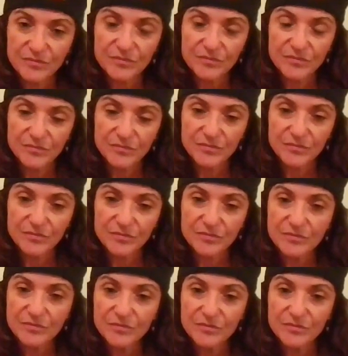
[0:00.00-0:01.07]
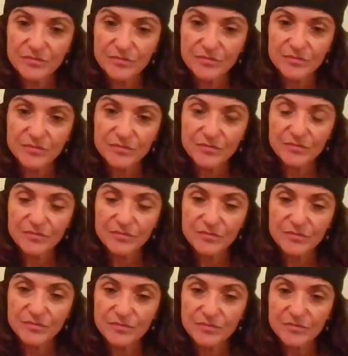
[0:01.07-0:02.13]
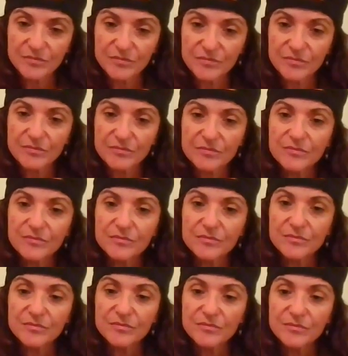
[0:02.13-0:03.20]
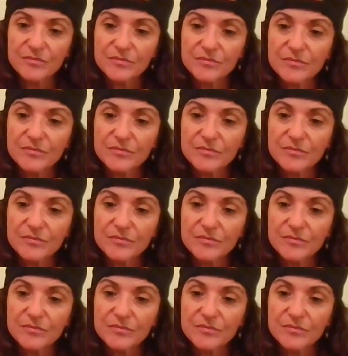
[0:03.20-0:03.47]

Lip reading: No words are spoken by the person on screen.